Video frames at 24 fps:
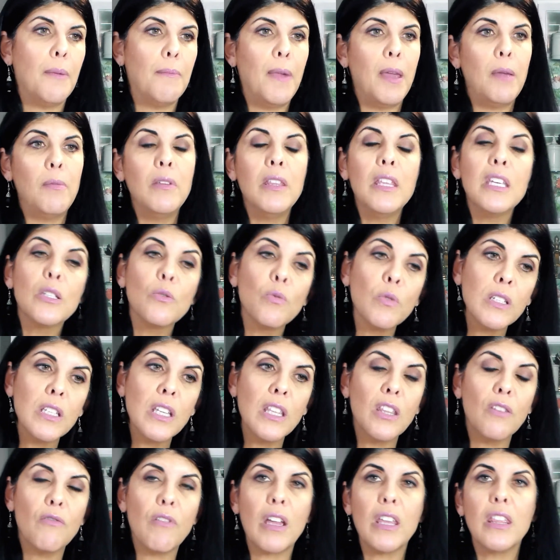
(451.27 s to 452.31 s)
Maybe this
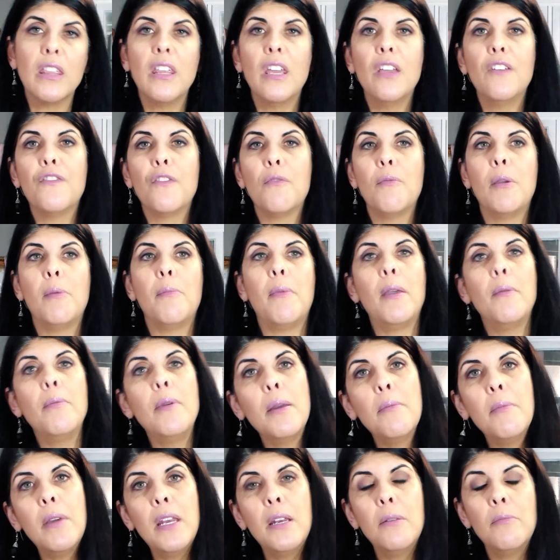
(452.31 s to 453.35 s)
wasn't the right thing for me.
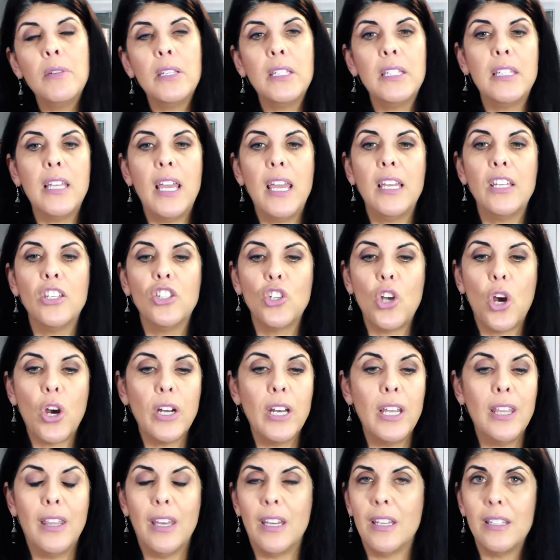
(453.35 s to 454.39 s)
Maybe I made a mistake
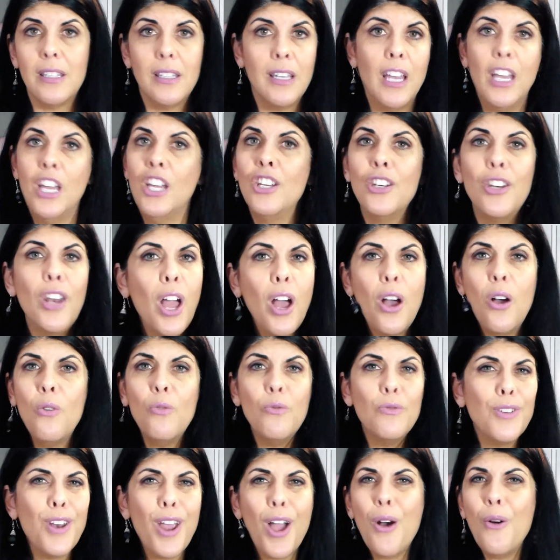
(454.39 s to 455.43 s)
starting this.
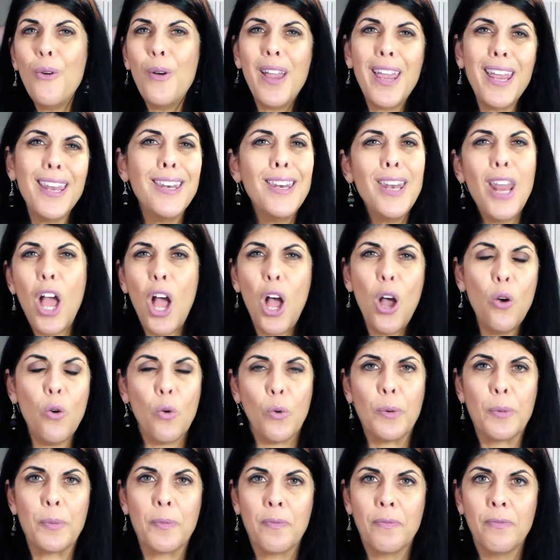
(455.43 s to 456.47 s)
No, no, and
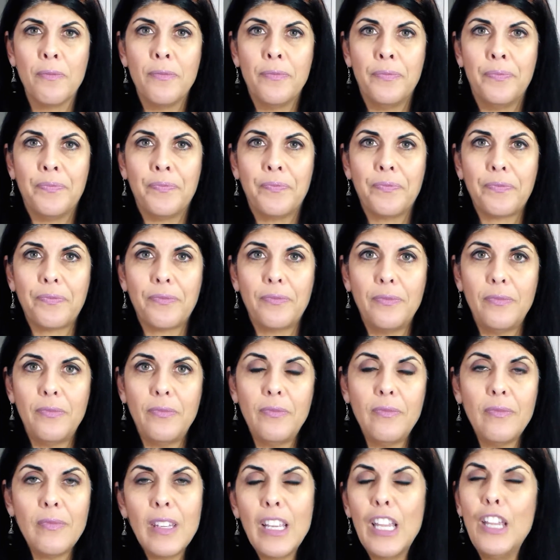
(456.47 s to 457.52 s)
no.
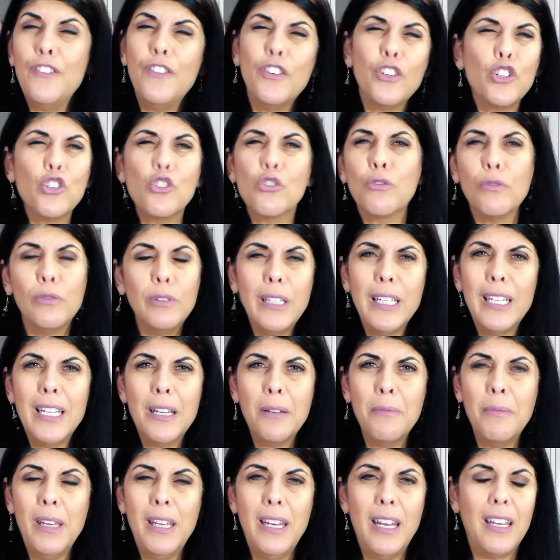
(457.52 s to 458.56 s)
If you're truly
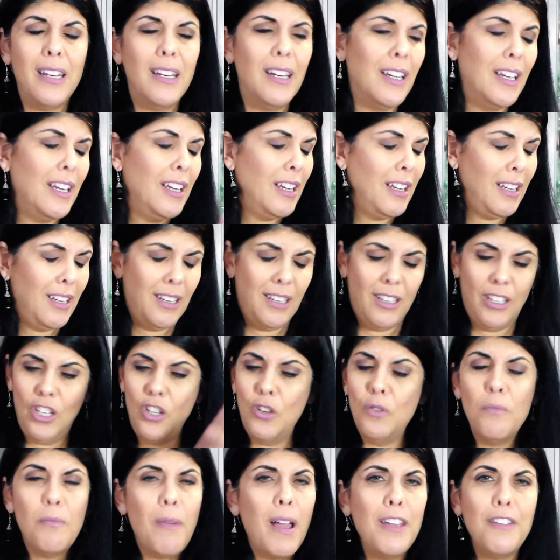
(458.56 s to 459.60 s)
committed,
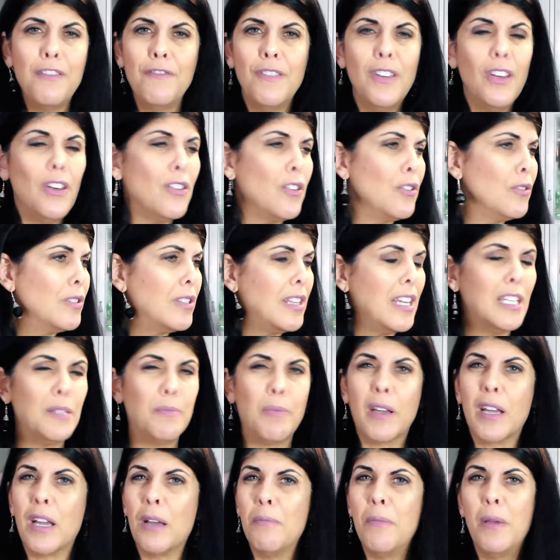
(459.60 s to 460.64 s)
you might feel those things,
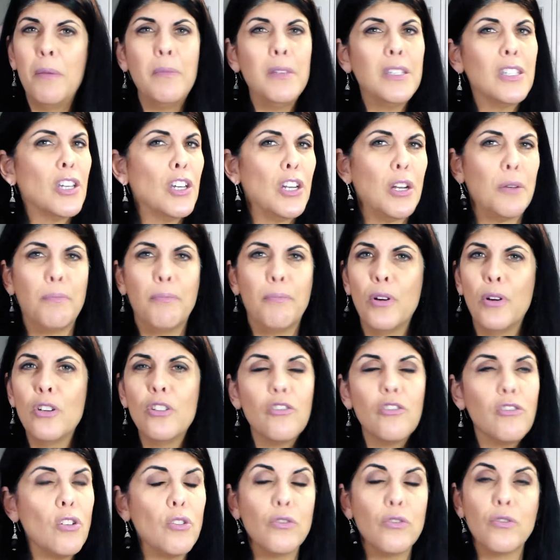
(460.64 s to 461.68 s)
but commitment's going to
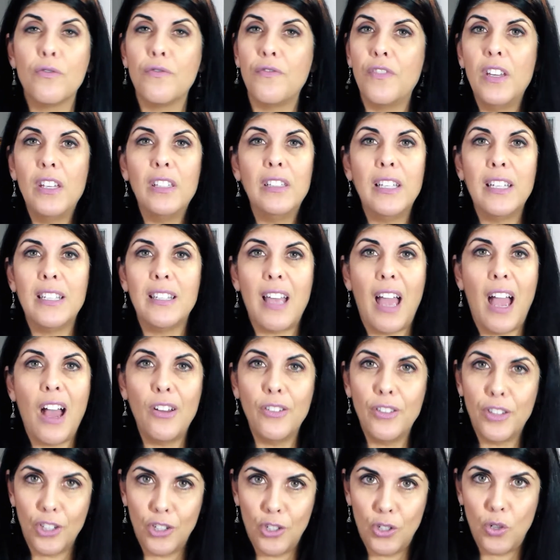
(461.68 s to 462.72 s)
push those feelings
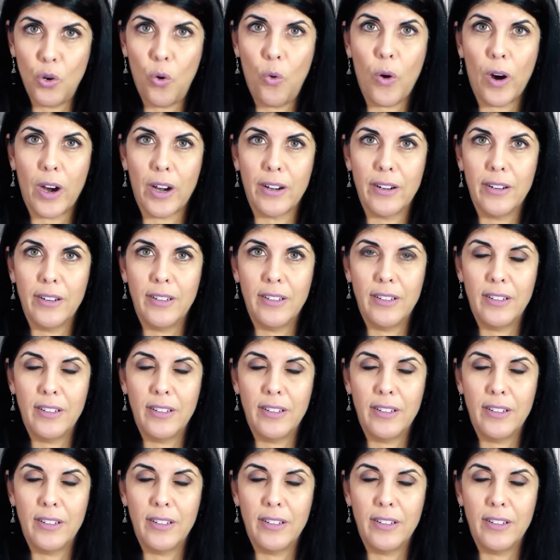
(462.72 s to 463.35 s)
out the door.